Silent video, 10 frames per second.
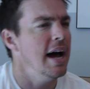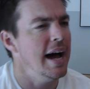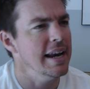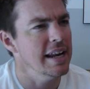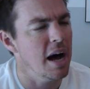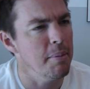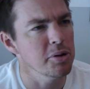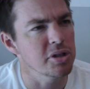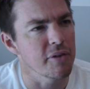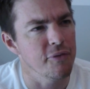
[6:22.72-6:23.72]
I did
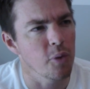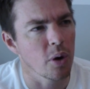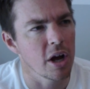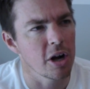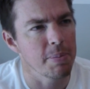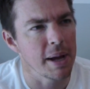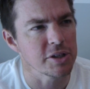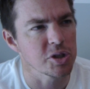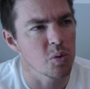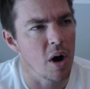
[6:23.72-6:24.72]
almost a 400
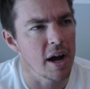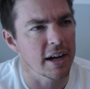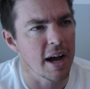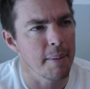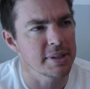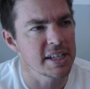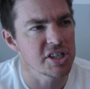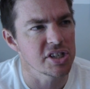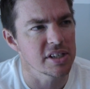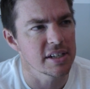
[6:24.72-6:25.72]
pound squat in a
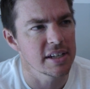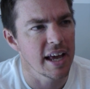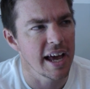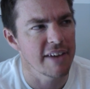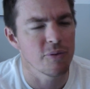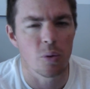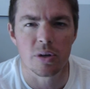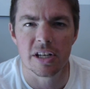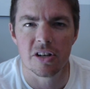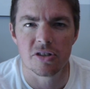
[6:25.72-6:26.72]
competition at
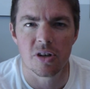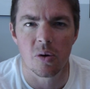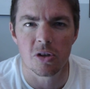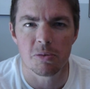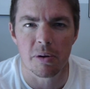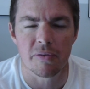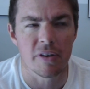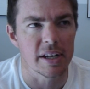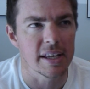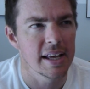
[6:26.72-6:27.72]
14 years old. It's pretty
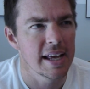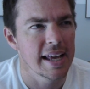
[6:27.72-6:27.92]
funny.